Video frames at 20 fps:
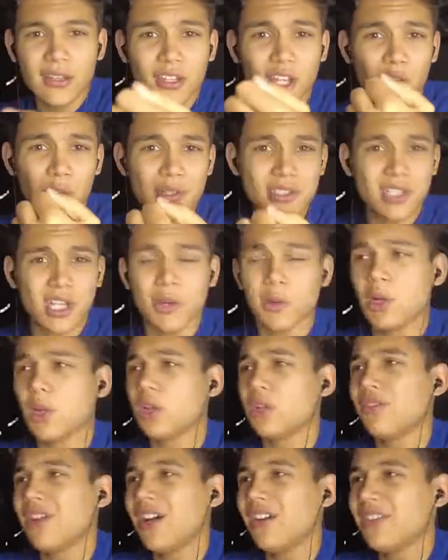know what's going
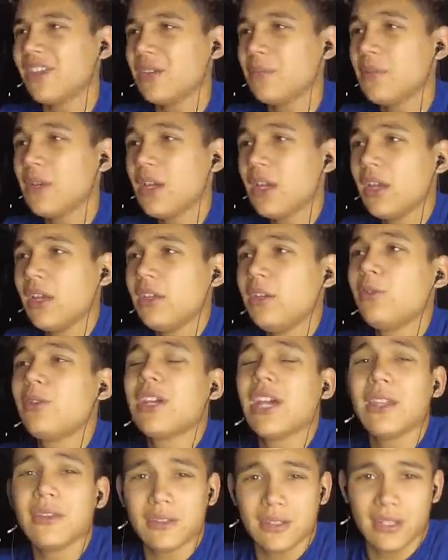on around him, you
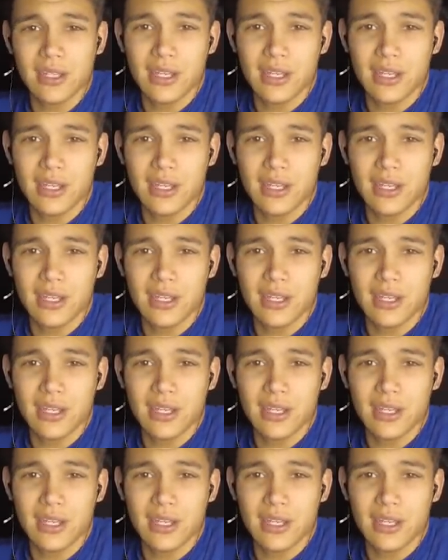can